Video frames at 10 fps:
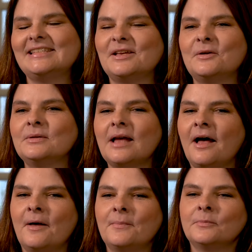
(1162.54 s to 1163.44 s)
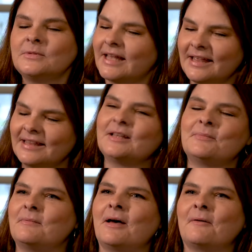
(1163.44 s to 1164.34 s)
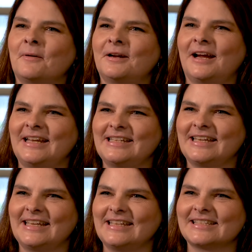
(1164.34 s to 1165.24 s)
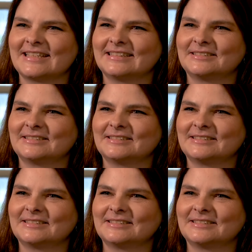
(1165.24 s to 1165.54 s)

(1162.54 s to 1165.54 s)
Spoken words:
So tell a little bit about what our idea is.